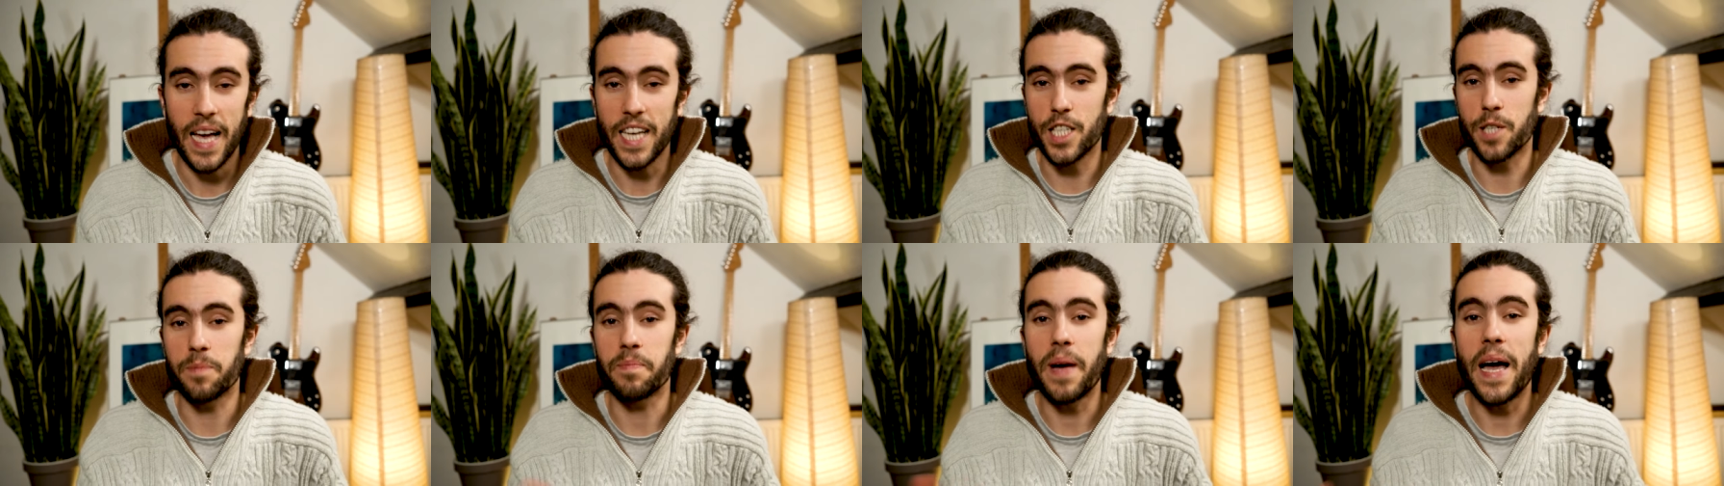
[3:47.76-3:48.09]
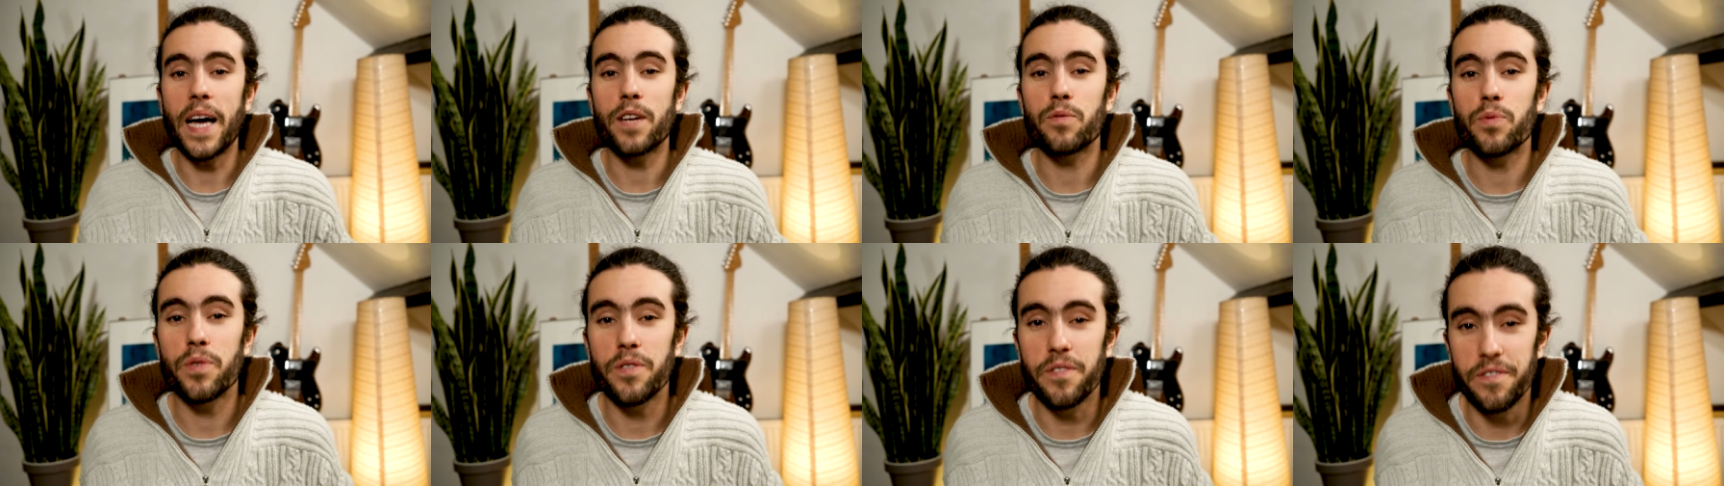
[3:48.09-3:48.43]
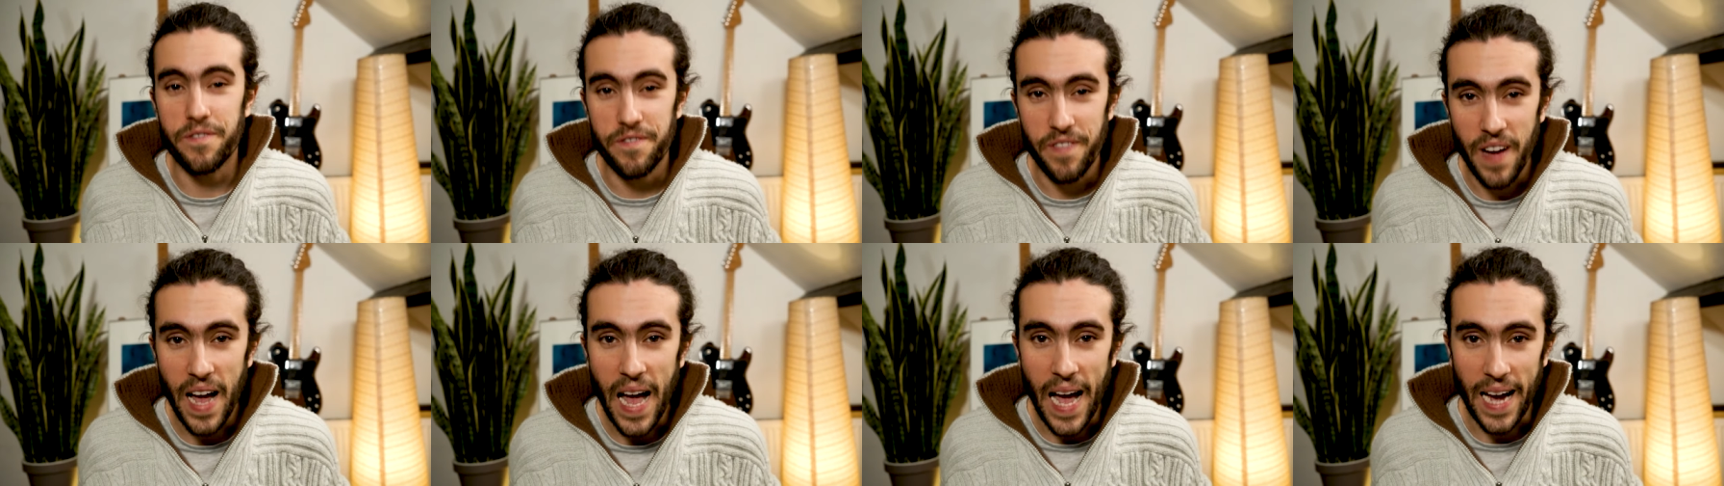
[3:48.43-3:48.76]
As a matter of
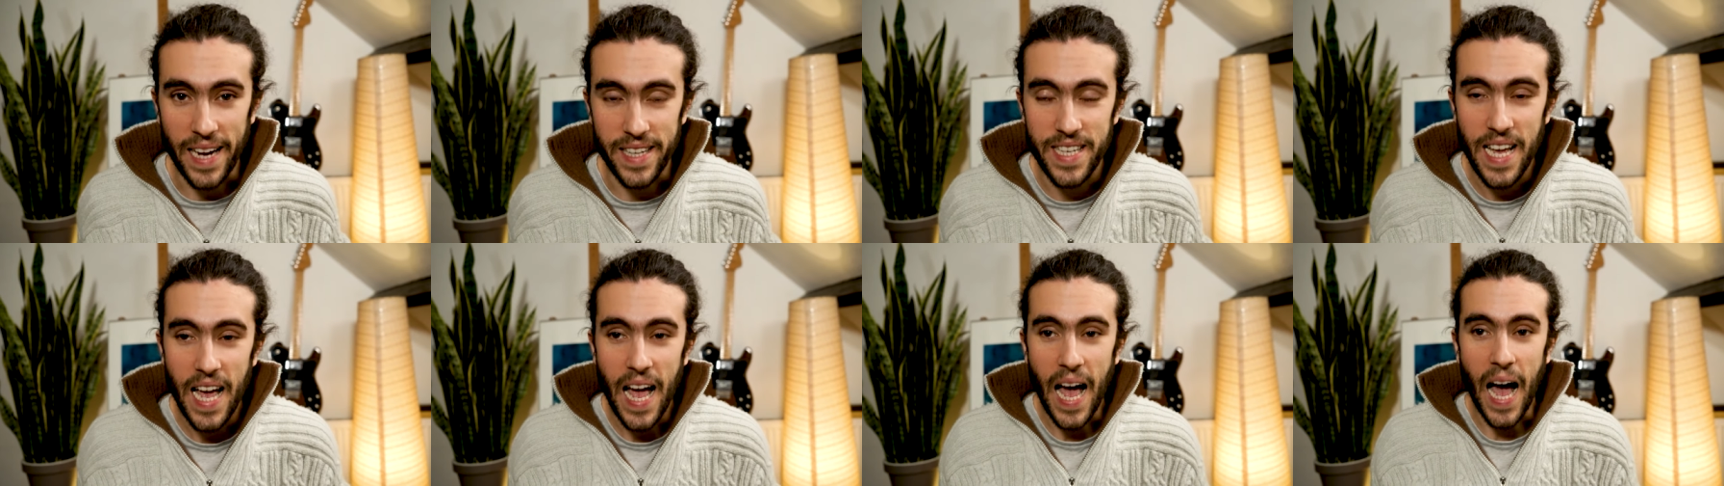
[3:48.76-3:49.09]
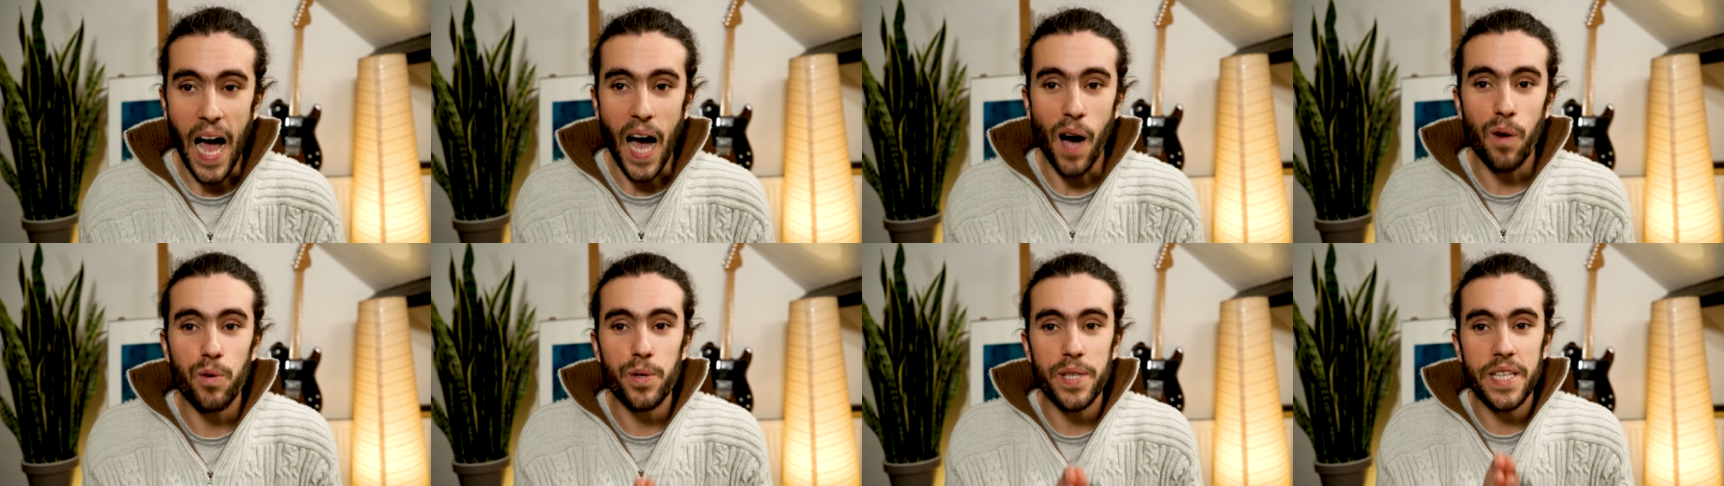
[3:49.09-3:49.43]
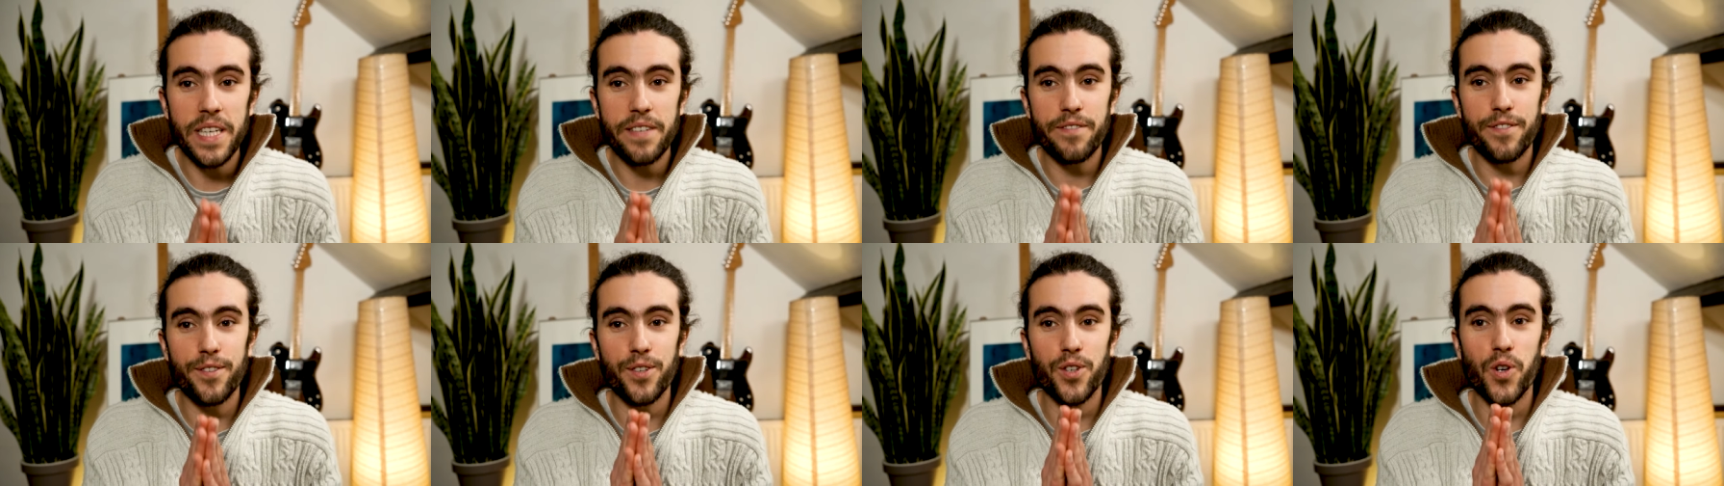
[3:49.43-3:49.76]
fact, I would
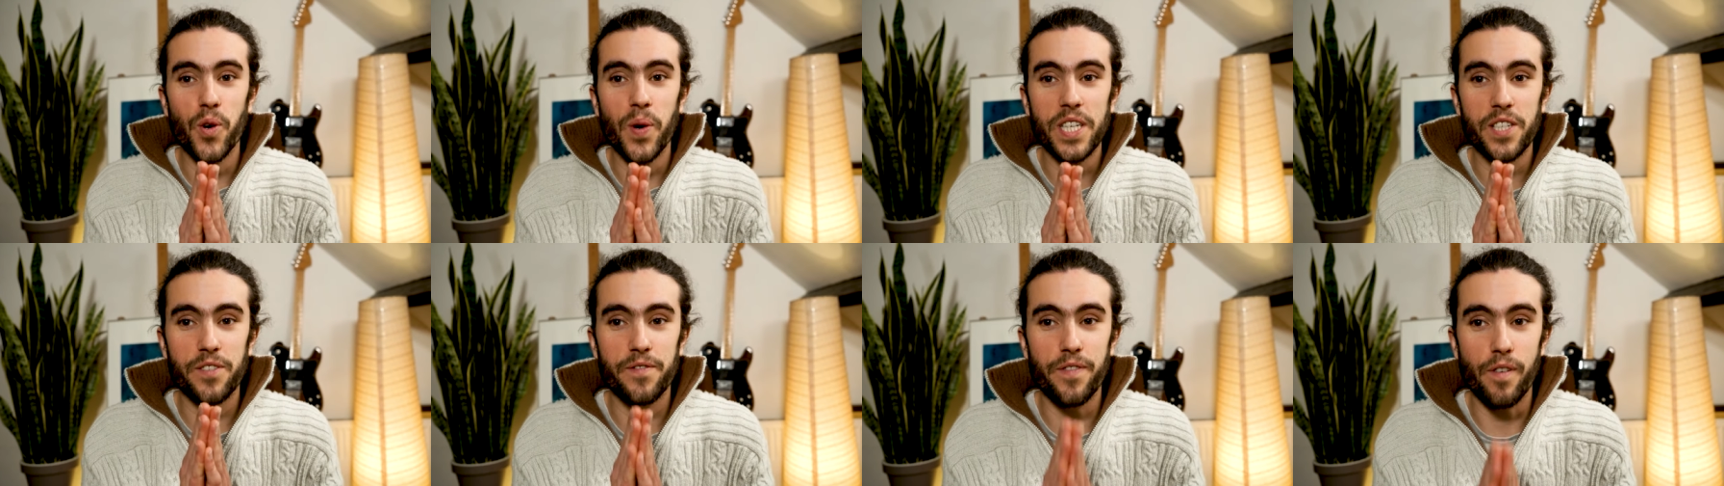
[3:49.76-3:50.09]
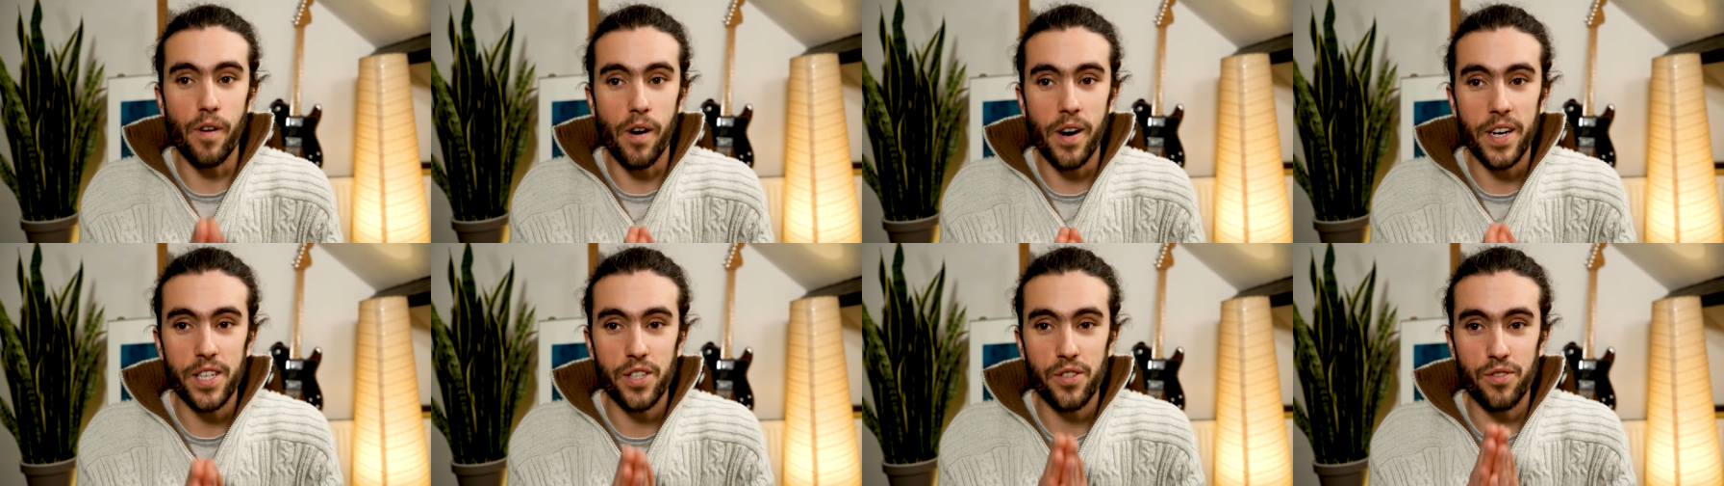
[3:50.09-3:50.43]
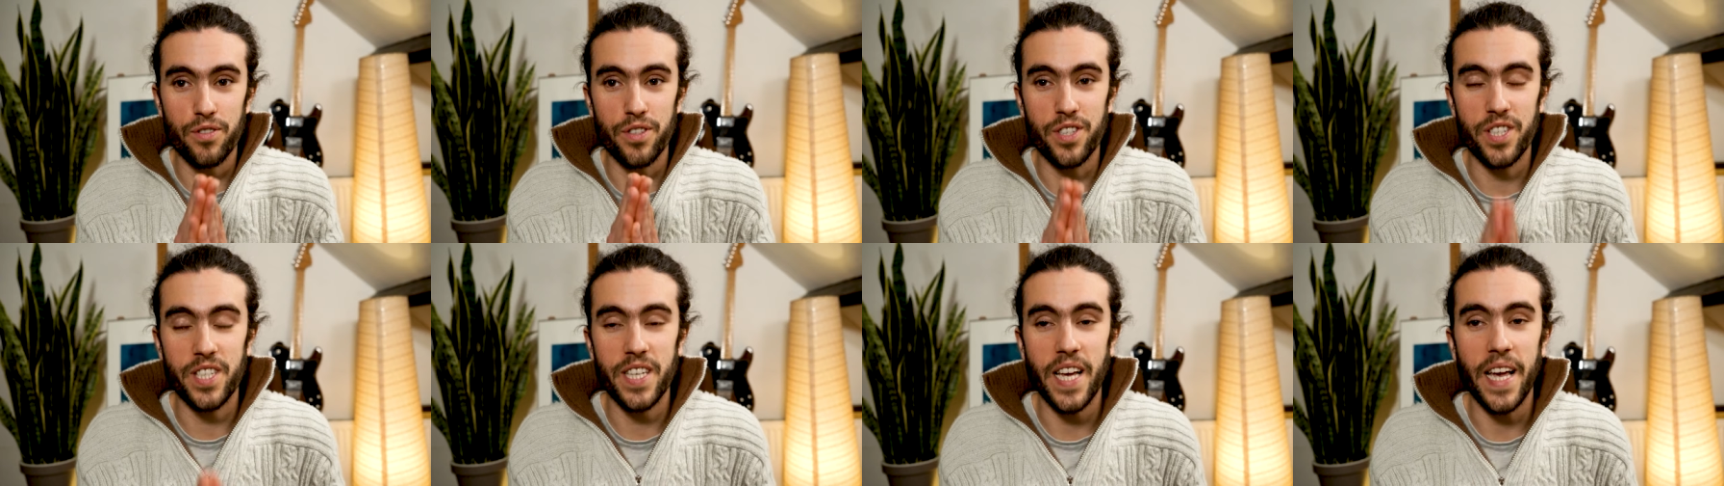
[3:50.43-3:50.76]
even go as far as to
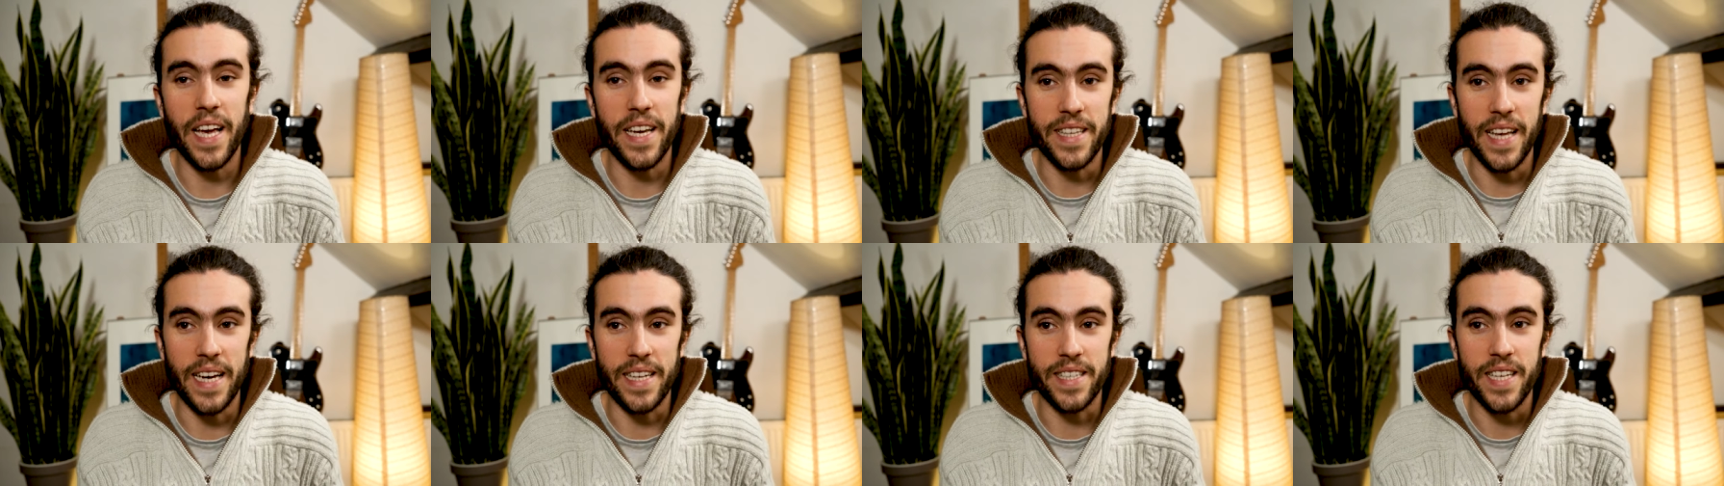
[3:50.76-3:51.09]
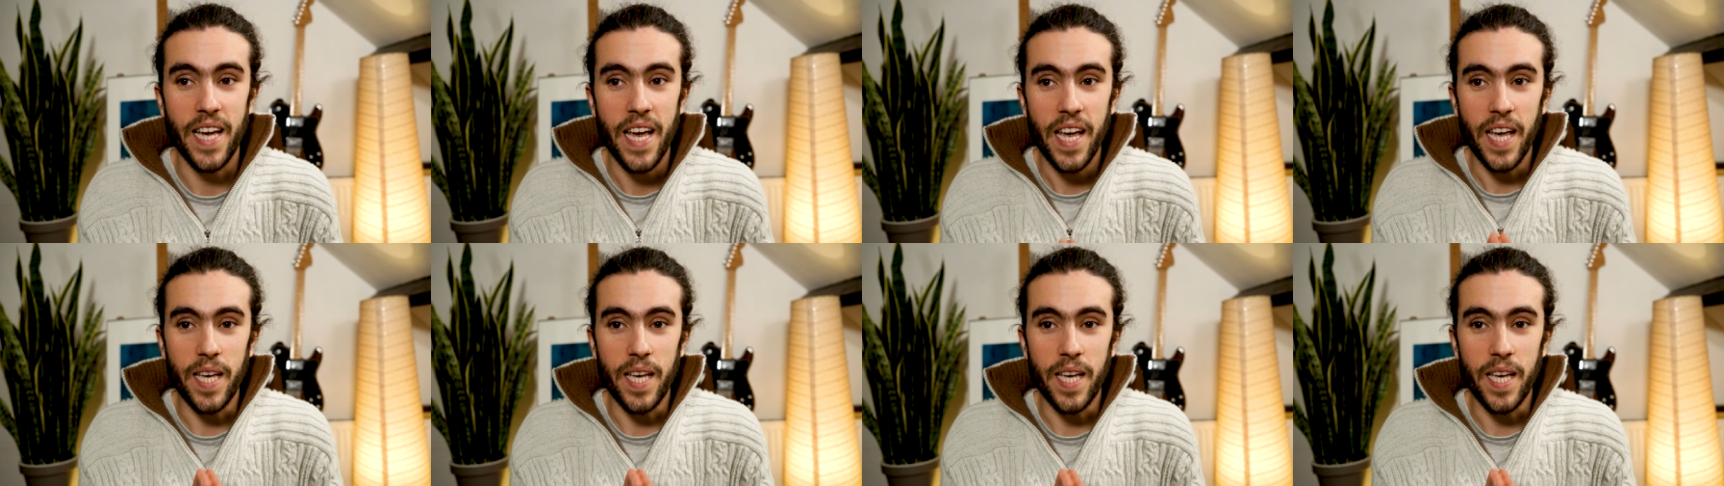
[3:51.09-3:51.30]
say that